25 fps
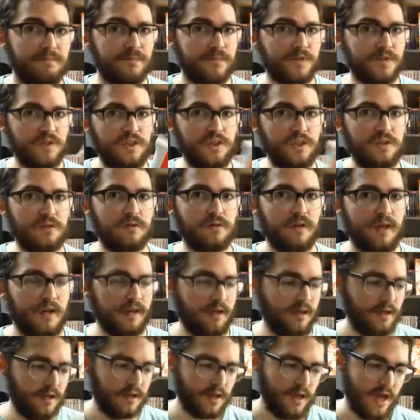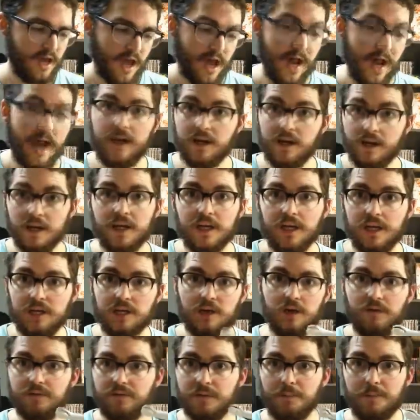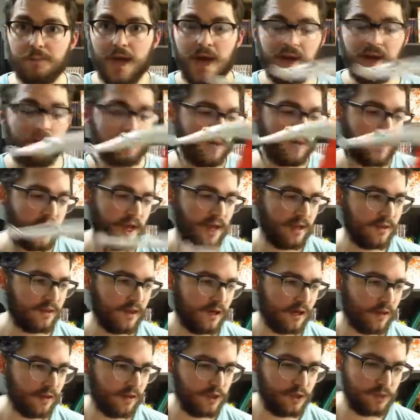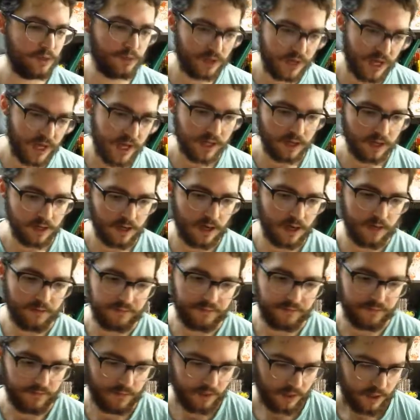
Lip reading: Still, like, and again, Nerf compatible, and they're unique enough